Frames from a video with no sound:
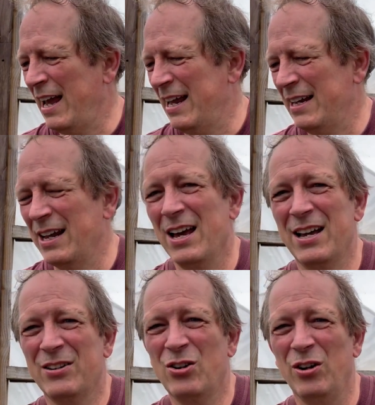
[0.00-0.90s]
and
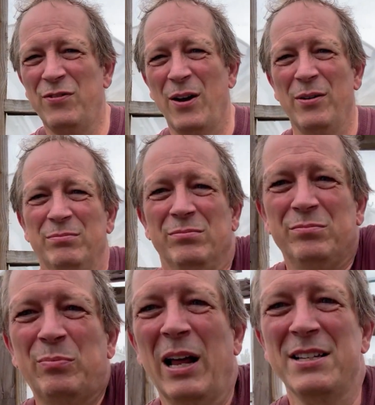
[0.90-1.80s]
cauliflower
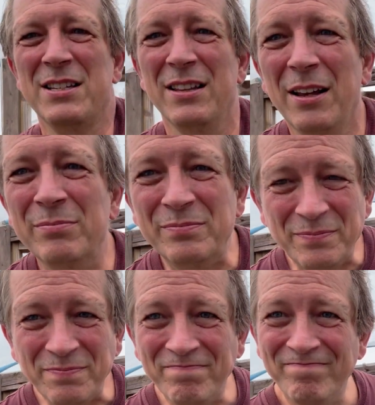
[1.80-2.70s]
plants in there.
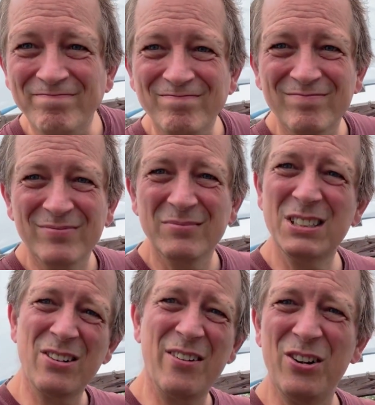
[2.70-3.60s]

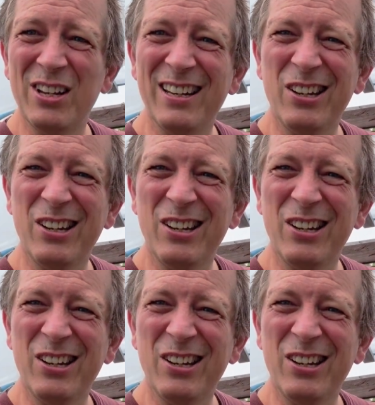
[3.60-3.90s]
Let's go and have a look in the